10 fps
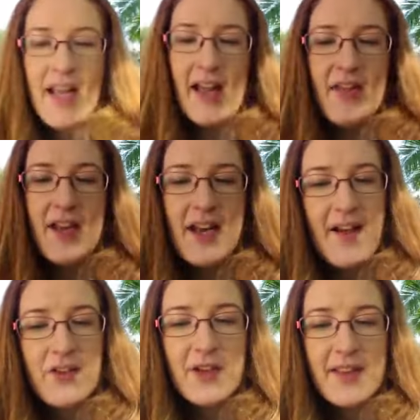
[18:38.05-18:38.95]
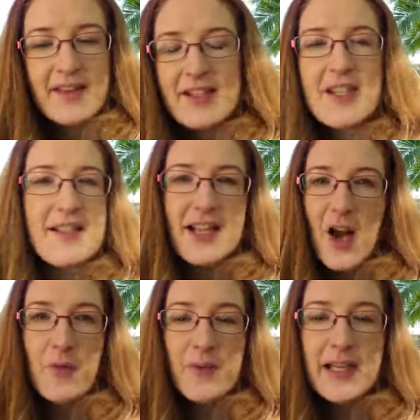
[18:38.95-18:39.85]
and then you can have a look at just
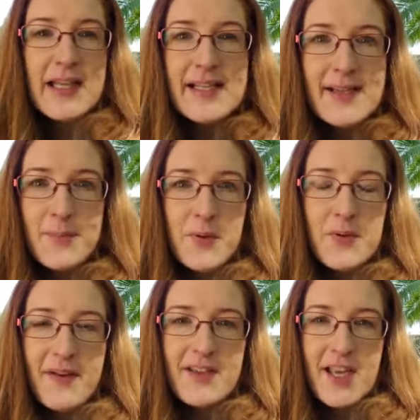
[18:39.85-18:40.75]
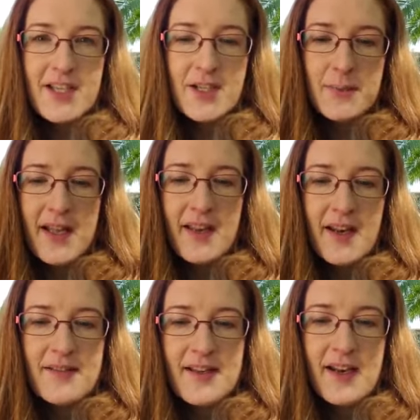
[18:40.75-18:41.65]
a really simple invitation to play that
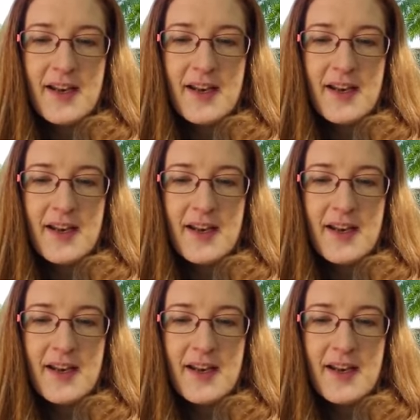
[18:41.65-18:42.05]
I set up.